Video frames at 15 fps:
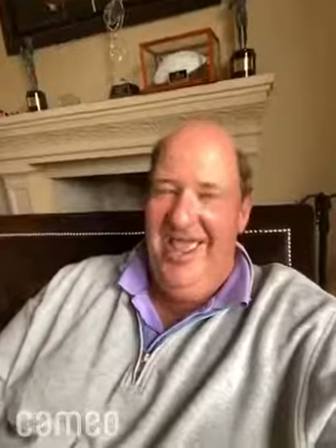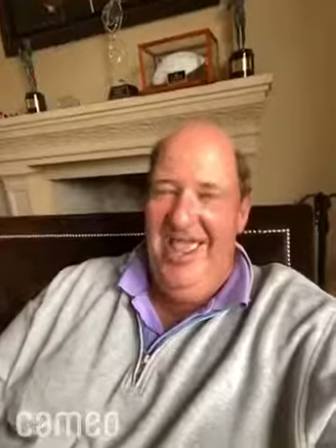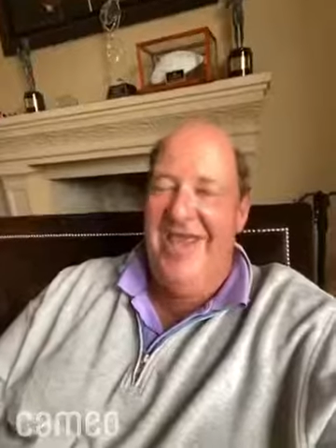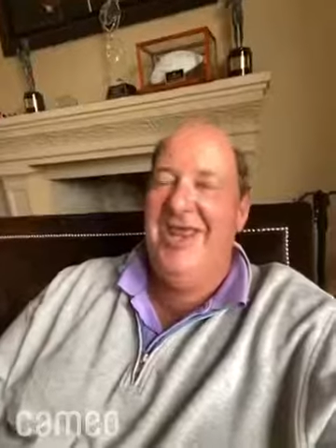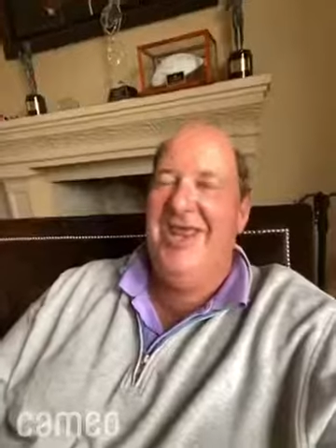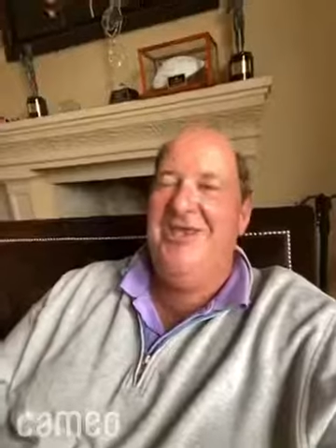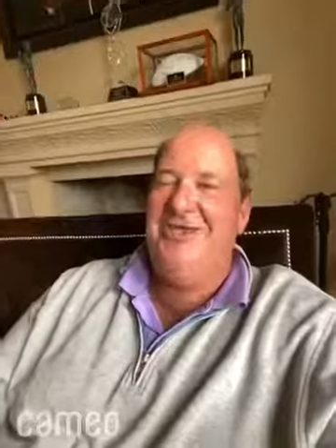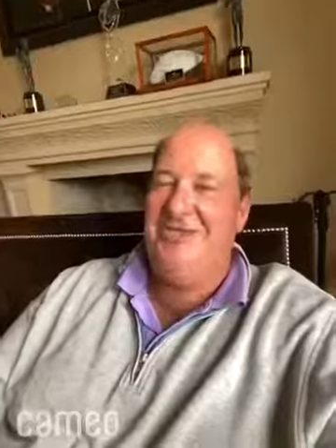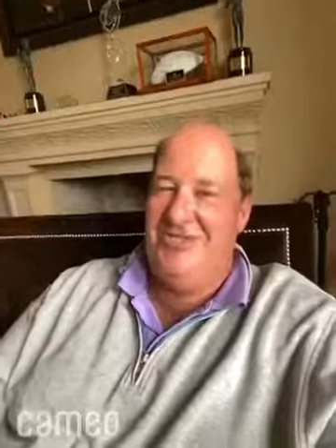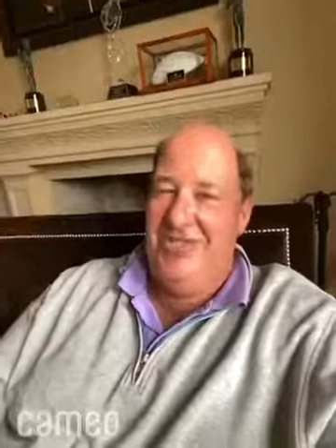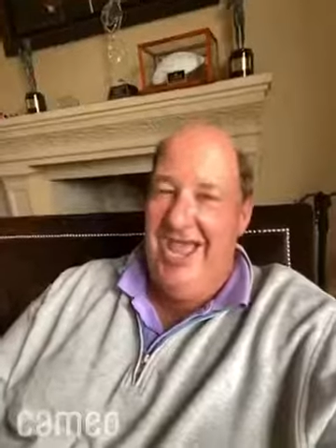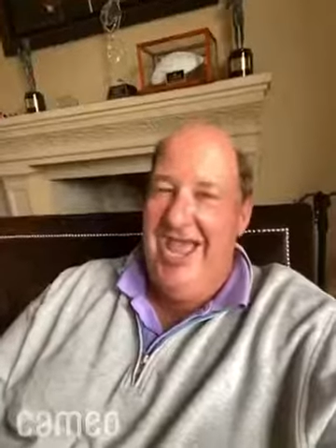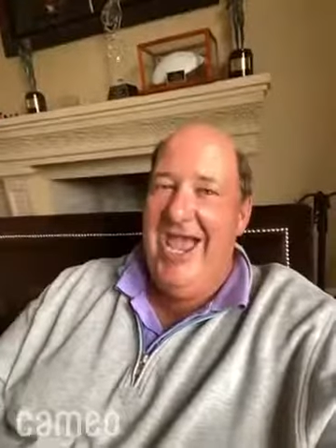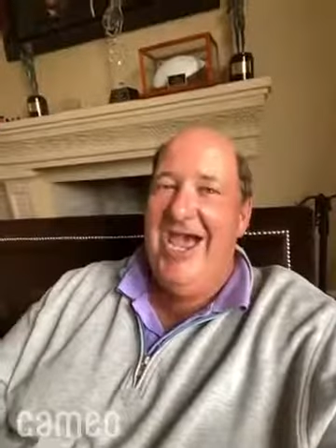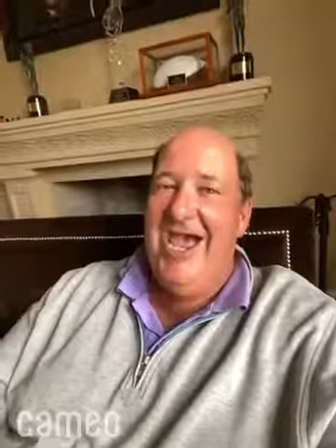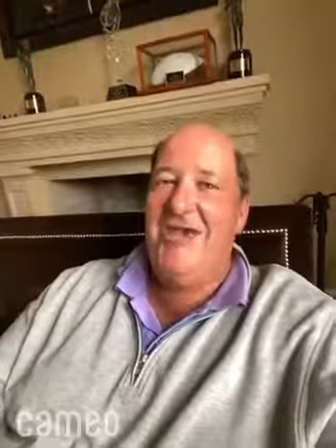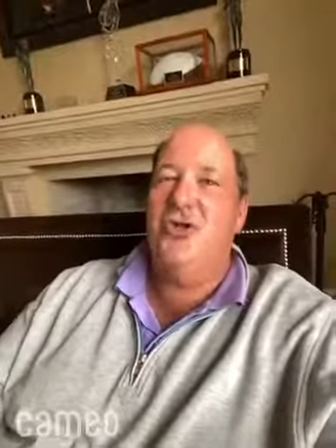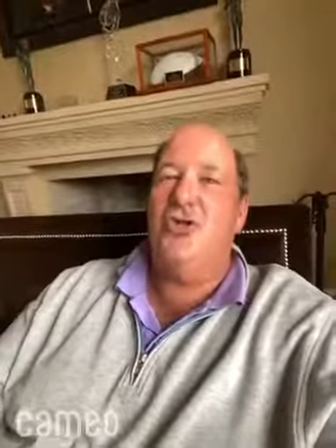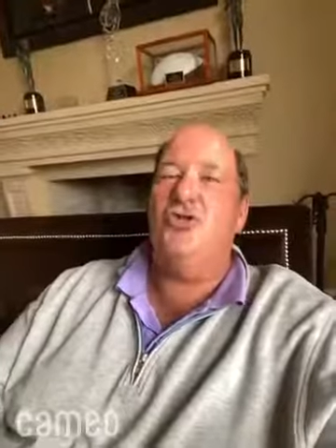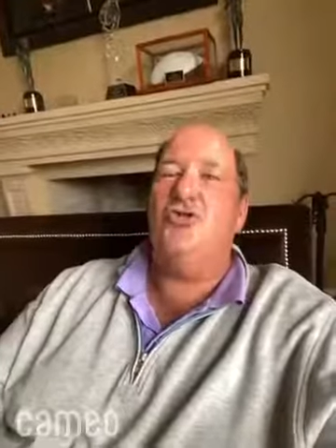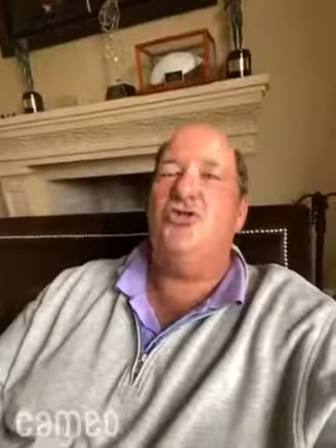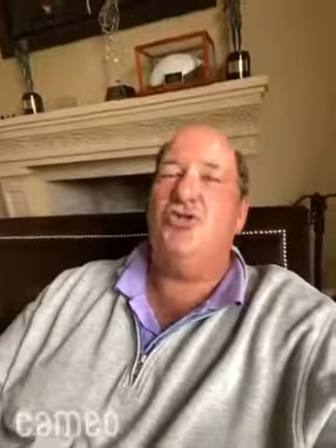and a dad
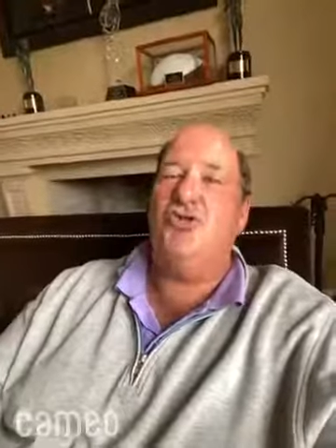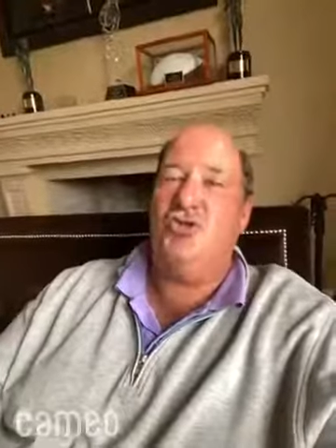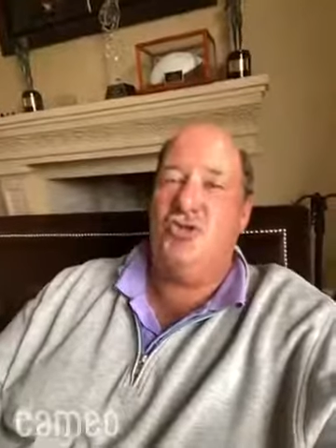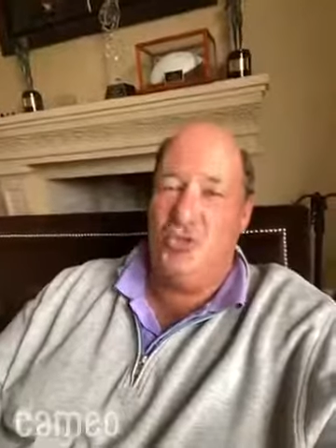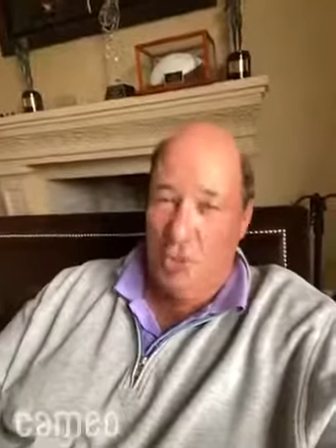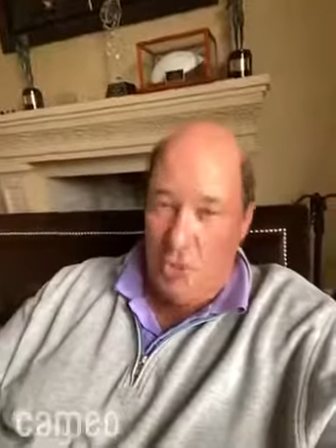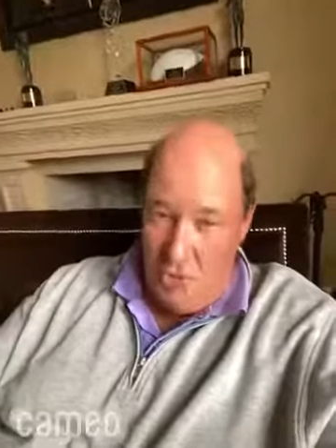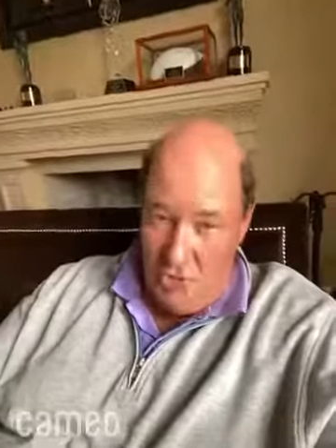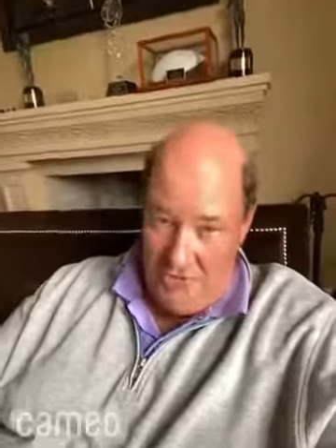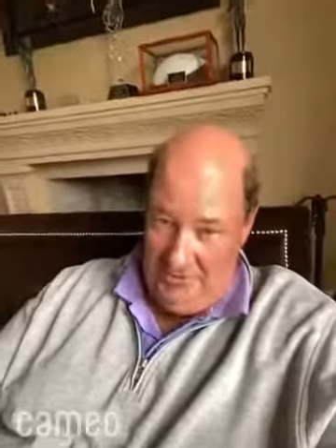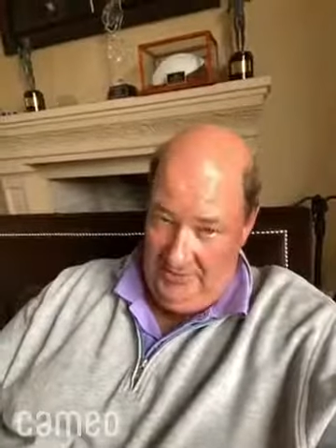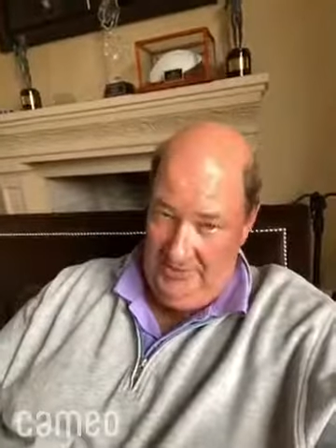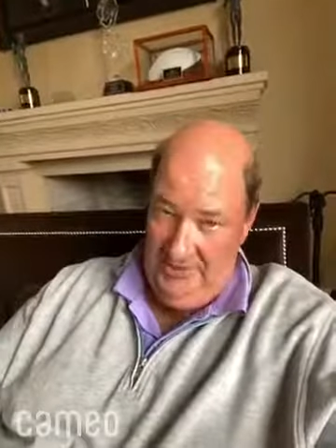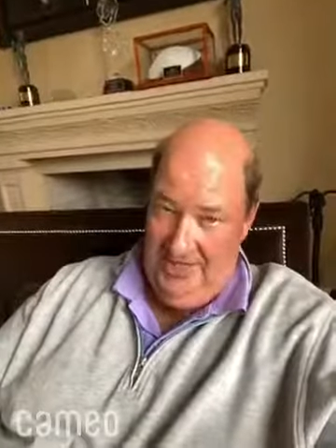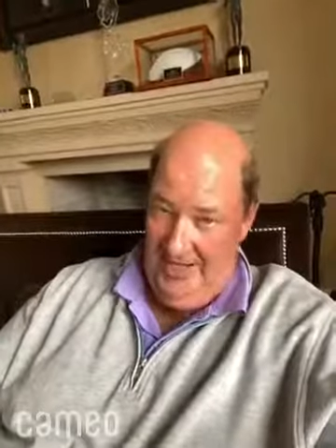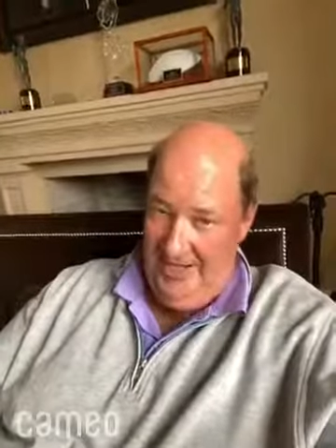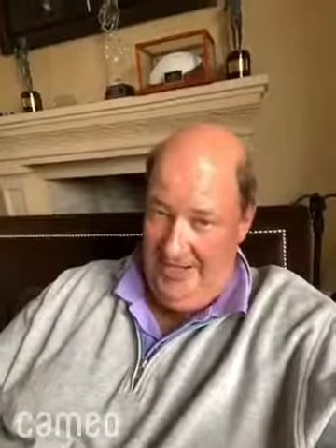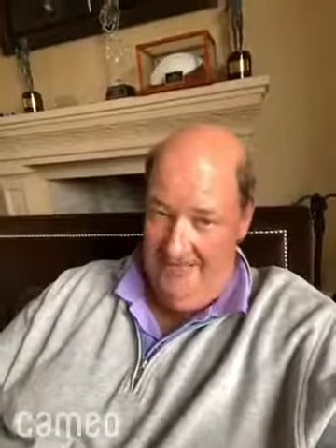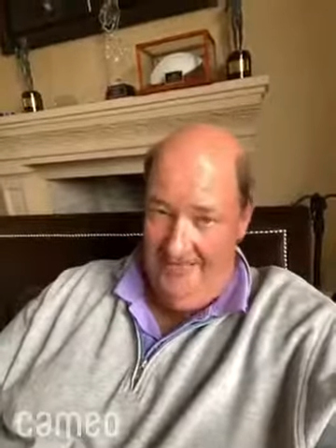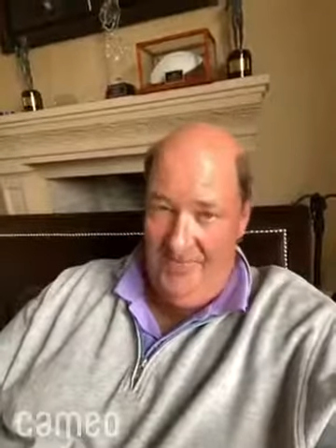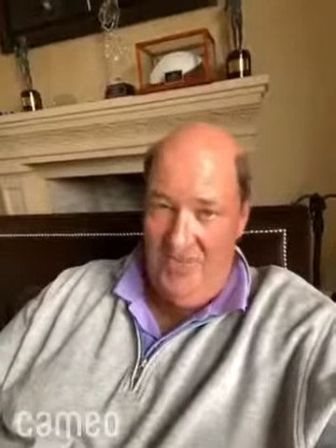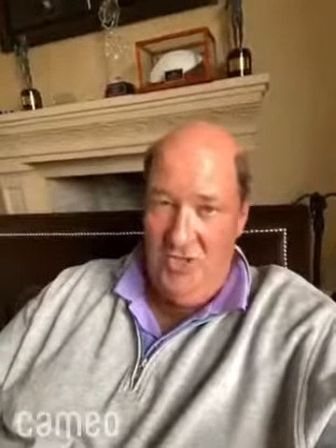certainly
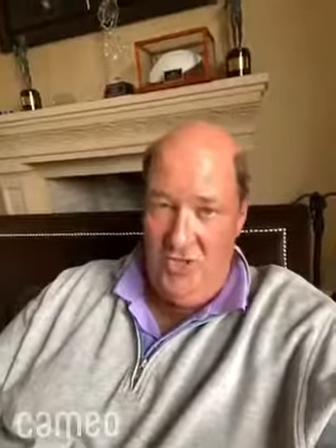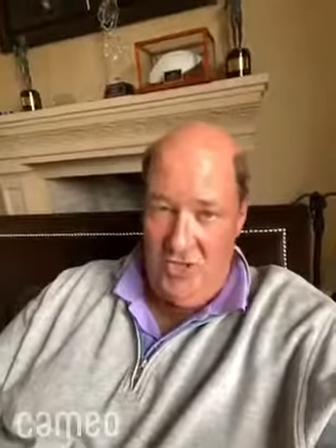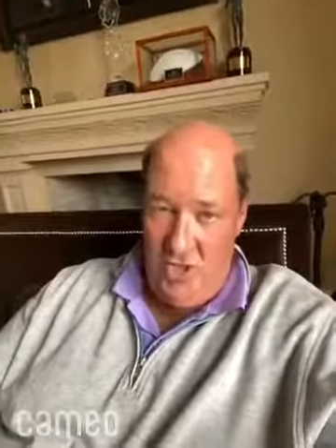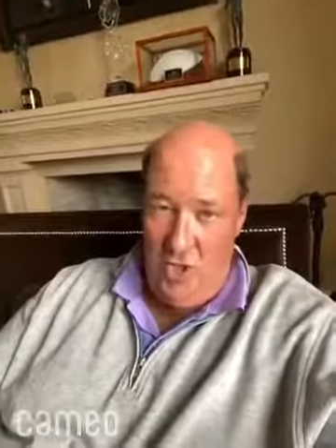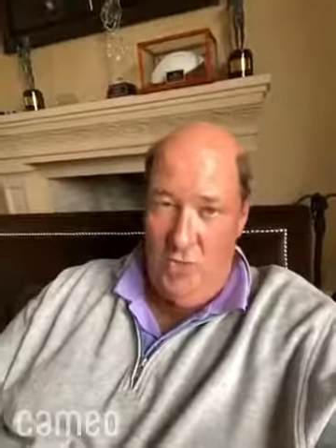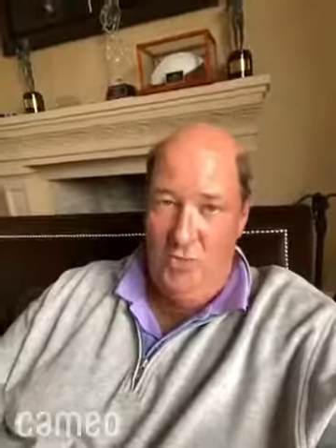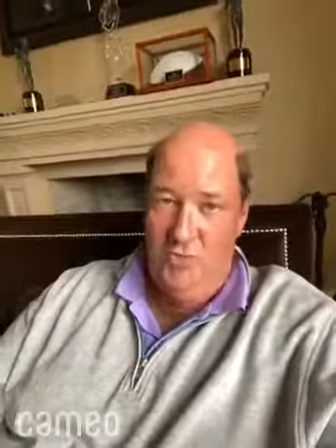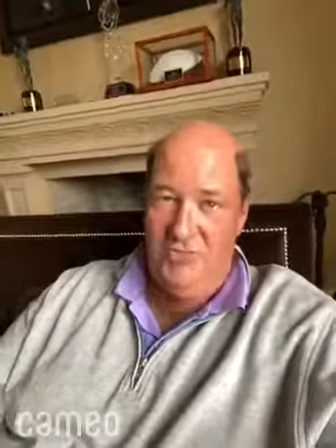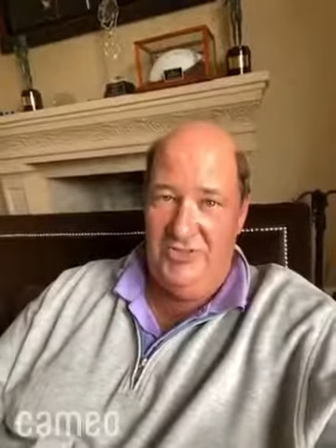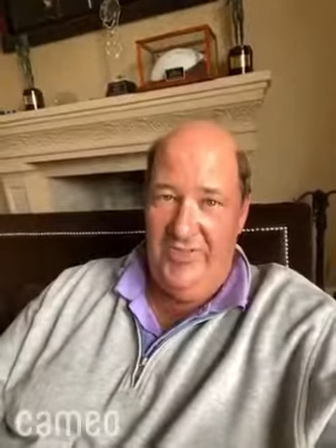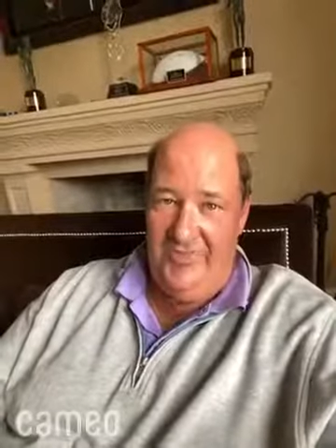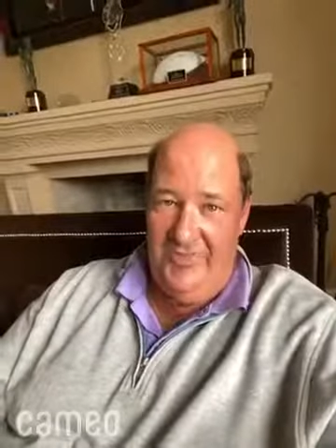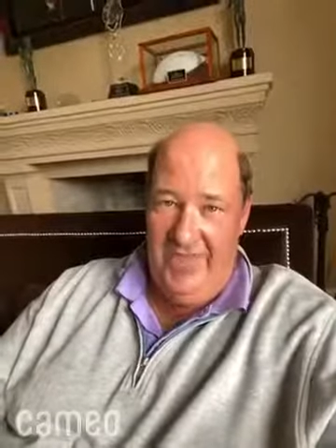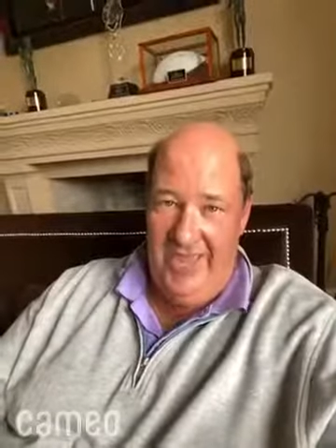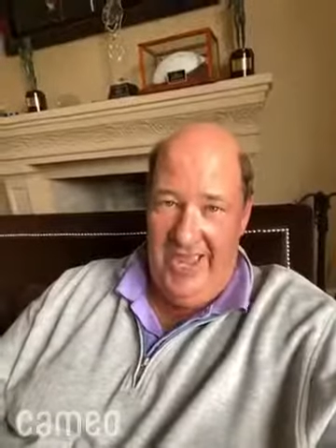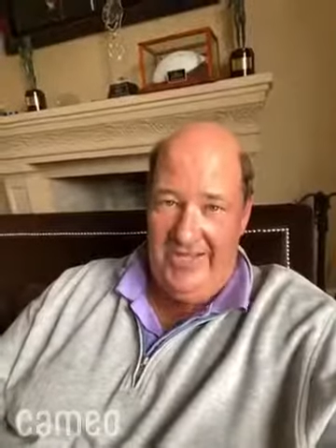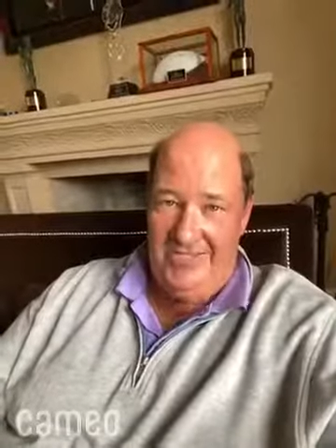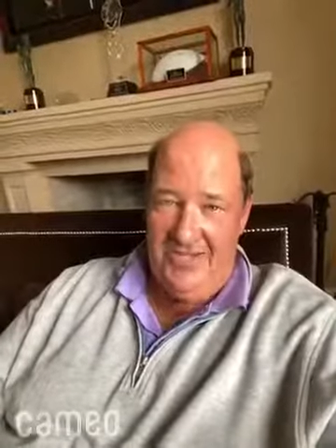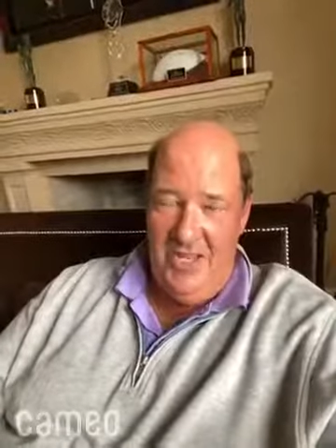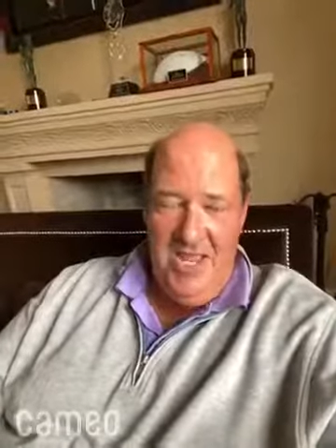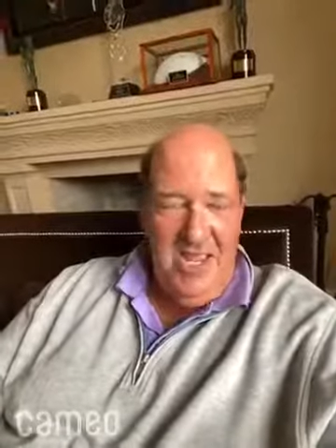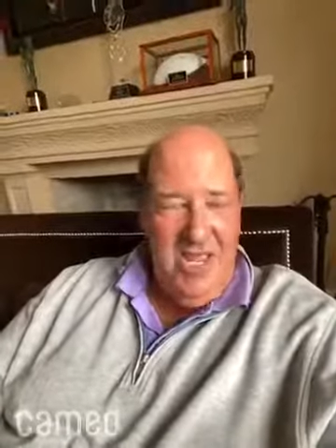knows that.